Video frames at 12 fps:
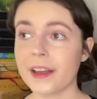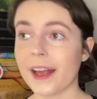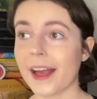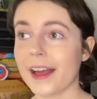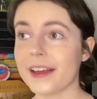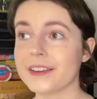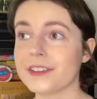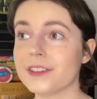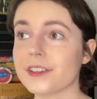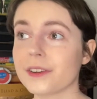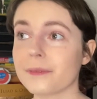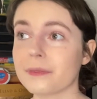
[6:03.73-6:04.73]

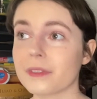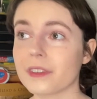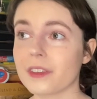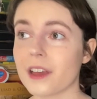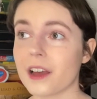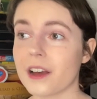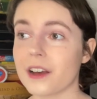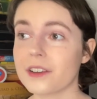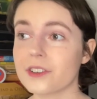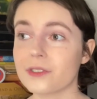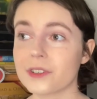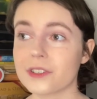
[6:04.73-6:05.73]
And
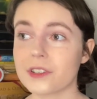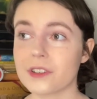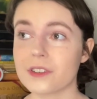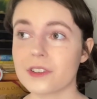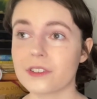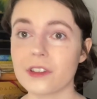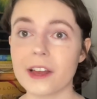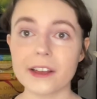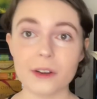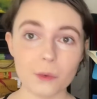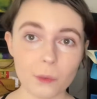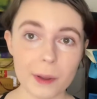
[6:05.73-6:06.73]
Tiresias is
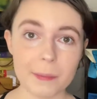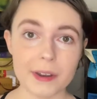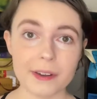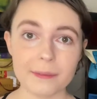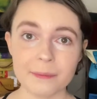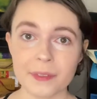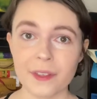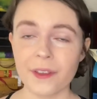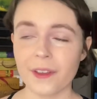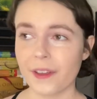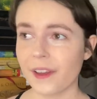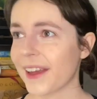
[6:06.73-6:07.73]
like, women.
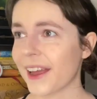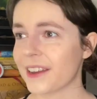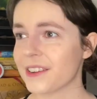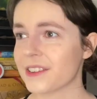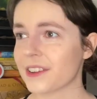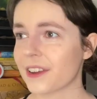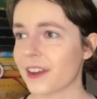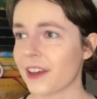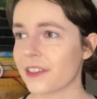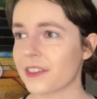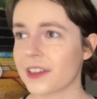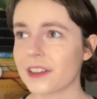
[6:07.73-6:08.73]
And
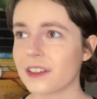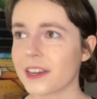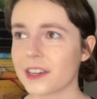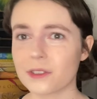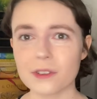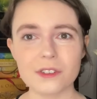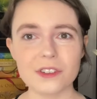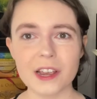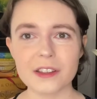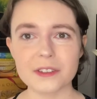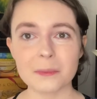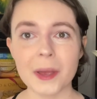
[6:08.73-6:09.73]
I think like Zeus
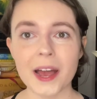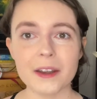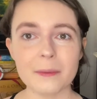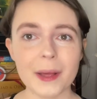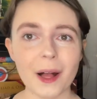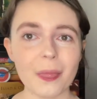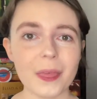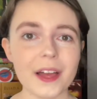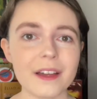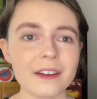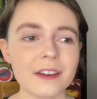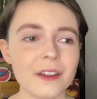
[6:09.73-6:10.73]
gets mad about
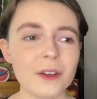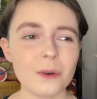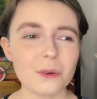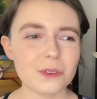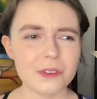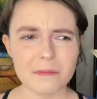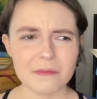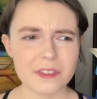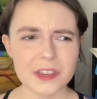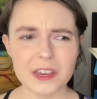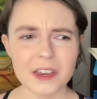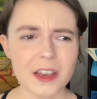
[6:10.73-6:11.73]
that or
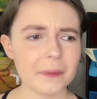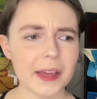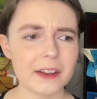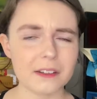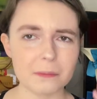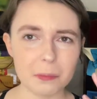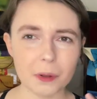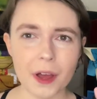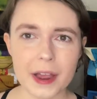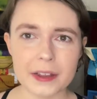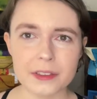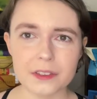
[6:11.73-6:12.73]
something and
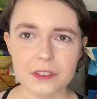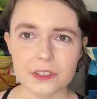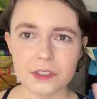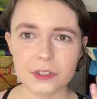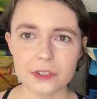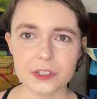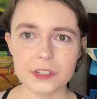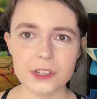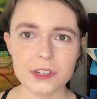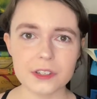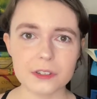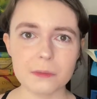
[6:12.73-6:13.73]
blinds
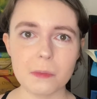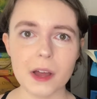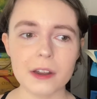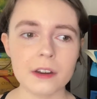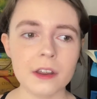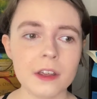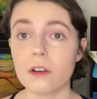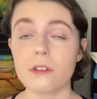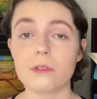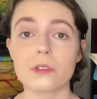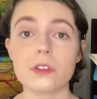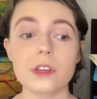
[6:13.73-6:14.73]
Tiresias, but
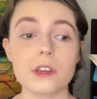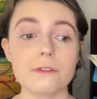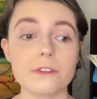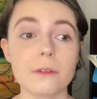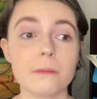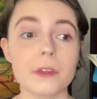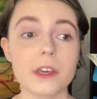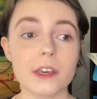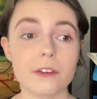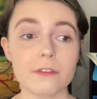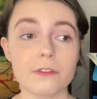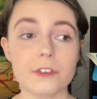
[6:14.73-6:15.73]
and also gives them the
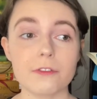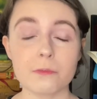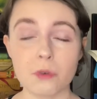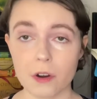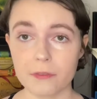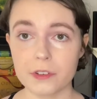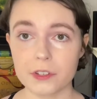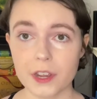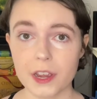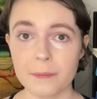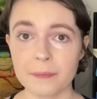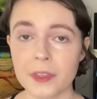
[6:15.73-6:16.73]
gift of
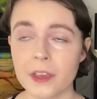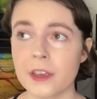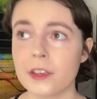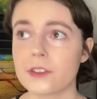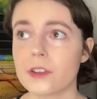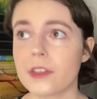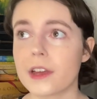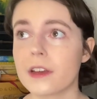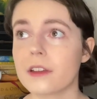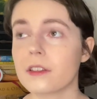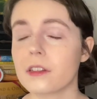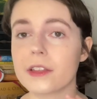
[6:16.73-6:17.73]
prophecy. So
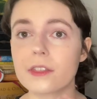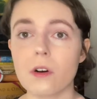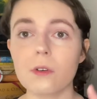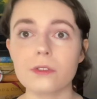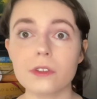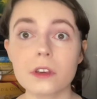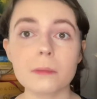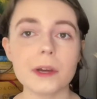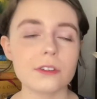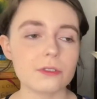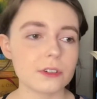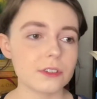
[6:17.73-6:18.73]
that like the whole thing
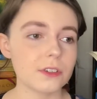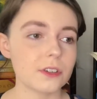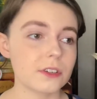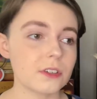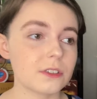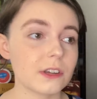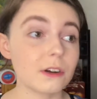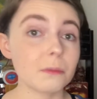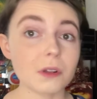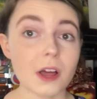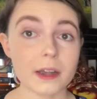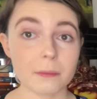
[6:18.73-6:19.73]
about Tiresias is they're a
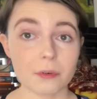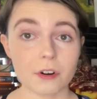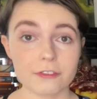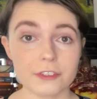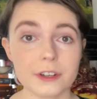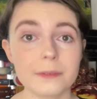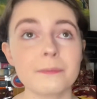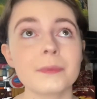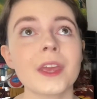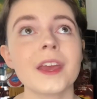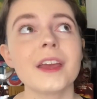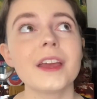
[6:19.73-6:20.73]
blind prophet.
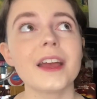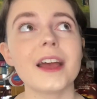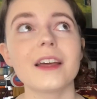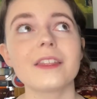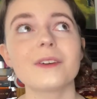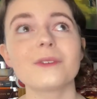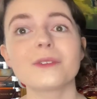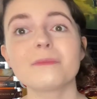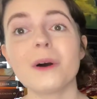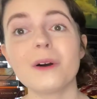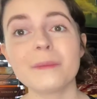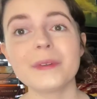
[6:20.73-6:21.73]
And there was a
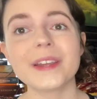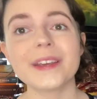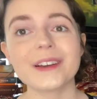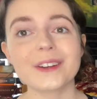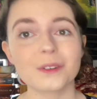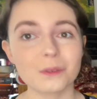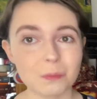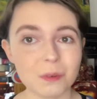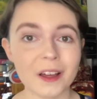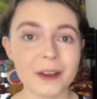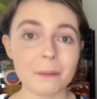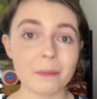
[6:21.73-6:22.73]
poem in here called
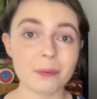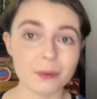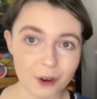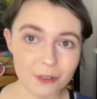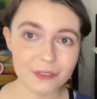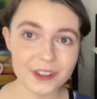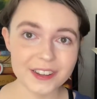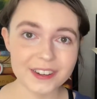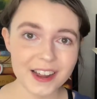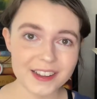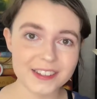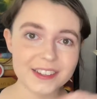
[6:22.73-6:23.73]
Blind Prophet,
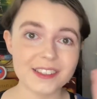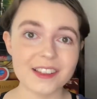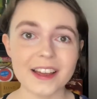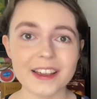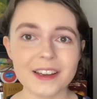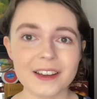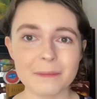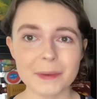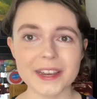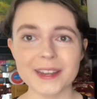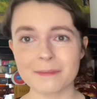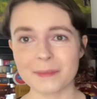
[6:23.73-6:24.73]
as in like
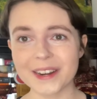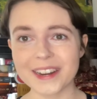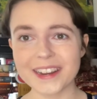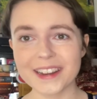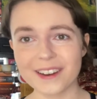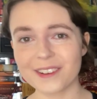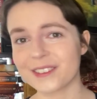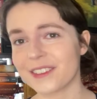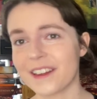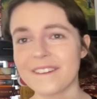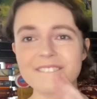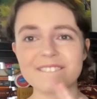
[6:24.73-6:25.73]
making money. And I was
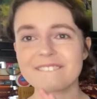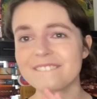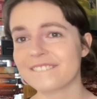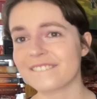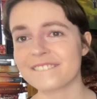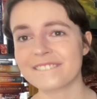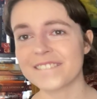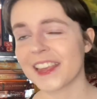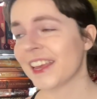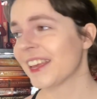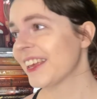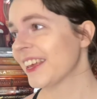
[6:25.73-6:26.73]
like,
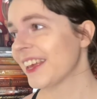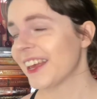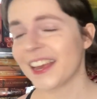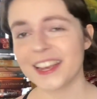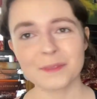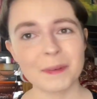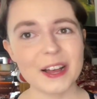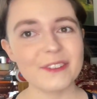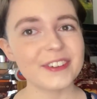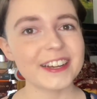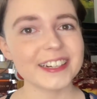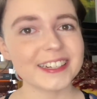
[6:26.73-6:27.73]
it's
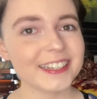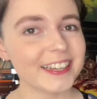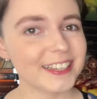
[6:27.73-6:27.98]
perfect.